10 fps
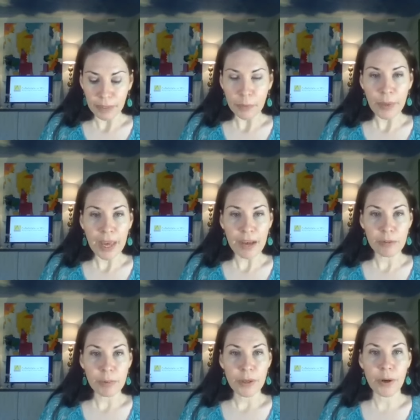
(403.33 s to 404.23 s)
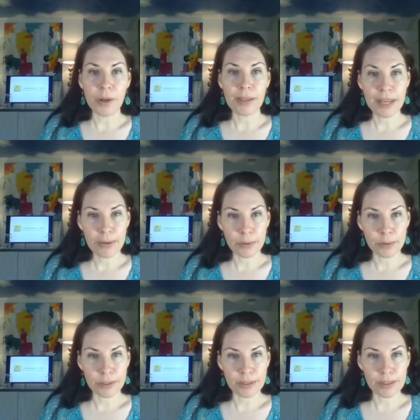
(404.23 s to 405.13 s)
we have what we call account
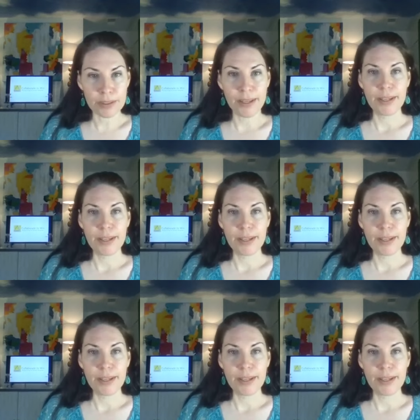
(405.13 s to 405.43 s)
holders.